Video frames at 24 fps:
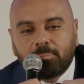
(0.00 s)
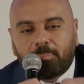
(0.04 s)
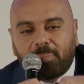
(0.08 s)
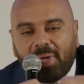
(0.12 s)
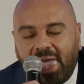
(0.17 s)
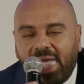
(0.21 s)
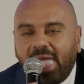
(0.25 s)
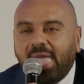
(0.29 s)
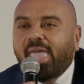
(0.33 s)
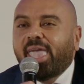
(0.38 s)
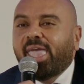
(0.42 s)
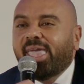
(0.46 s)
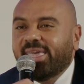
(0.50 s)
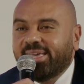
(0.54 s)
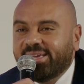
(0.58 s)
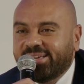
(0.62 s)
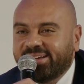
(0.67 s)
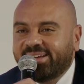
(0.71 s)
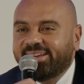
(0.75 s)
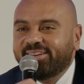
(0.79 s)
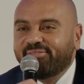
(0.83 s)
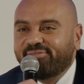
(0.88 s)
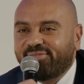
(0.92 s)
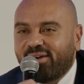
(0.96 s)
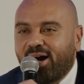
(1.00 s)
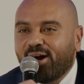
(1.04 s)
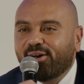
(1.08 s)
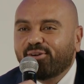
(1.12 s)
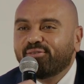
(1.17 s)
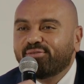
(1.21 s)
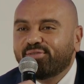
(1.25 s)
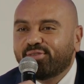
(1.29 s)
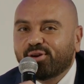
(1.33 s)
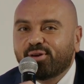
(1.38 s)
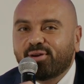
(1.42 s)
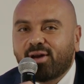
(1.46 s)
pay out
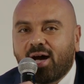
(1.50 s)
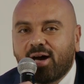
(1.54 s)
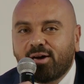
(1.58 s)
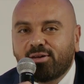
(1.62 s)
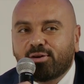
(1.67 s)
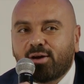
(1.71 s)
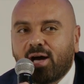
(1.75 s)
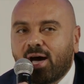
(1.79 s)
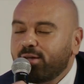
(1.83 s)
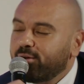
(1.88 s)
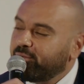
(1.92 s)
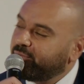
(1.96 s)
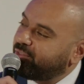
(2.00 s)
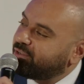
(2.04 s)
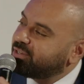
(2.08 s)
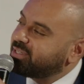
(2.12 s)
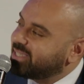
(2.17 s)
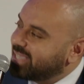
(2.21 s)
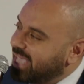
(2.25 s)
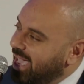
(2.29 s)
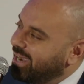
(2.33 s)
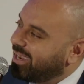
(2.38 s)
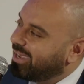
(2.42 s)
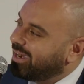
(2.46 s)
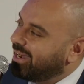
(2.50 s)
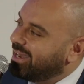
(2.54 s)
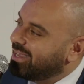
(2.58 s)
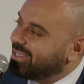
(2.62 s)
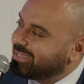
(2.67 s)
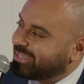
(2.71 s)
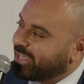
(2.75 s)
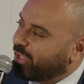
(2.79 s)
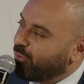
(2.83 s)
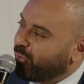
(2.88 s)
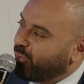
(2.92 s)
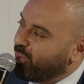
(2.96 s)
of their salary,
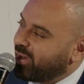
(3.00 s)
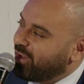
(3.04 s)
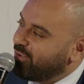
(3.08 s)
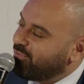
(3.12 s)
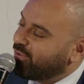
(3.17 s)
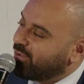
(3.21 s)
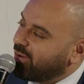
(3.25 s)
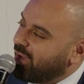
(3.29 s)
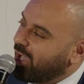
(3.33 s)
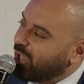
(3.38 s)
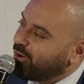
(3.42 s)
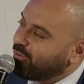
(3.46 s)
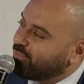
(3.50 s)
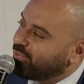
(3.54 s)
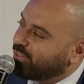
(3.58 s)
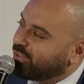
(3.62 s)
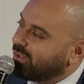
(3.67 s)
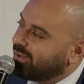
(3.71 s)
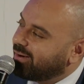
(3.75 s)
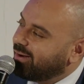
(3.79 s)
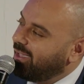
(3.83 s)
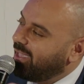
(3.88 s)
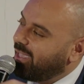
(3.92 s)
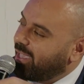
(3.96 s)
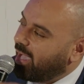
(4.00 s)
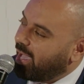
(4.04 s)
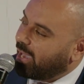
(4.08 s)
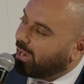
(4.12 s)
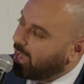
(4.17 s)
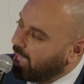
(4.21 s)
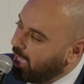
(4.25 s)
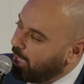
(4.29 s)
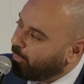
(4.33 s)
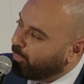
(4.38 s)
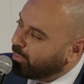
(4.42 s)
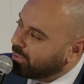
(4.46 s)
let's say, or whatever, out of their
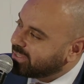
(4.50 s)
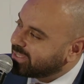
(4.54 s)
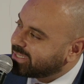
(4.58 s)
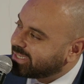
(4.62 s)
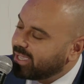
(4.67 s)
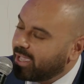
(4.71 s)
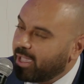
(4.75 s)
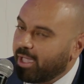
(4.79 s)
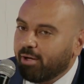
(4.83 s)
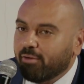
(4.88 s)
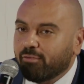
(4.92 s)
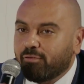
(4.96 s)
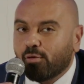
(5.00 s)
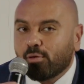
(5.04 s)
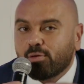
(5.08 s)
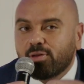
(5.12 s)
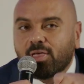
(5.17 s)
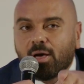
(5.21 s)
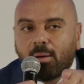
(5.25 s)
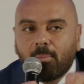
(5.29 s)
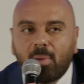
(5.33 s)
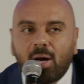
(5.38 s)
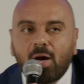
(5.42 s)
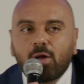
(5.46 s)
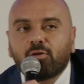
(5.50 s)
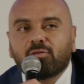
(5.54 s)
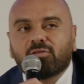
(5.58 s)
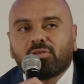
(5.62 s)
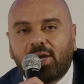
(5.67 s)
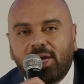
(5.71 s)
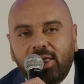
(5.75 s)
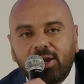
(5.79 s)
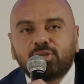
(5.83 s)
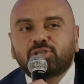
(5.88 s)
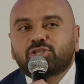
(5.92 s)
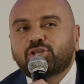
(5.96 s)
allowance for the amount of
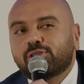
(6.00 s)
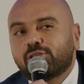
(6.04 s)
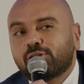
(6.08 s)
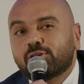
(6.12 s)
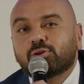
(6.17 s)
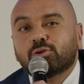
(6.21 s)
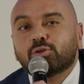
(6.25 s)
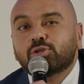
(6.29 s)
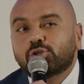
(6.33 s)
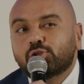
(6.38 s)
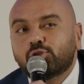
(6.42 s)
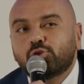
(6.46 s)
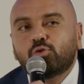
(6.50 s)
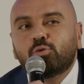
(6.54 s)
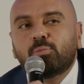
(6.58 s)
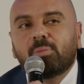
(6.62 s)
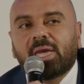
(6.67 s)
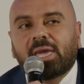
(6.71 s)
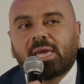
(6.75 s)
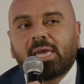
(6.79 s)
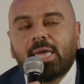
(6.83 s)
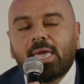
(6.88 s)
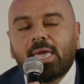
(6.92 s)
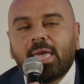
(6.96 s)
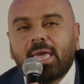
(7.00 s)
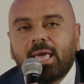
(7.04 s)
energy they're consuming.